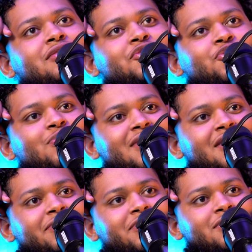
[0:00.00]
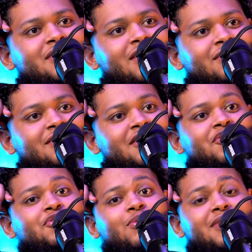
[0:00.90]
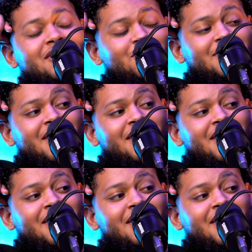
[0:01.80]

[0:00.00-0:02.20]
you're doing interviews now. You're only doing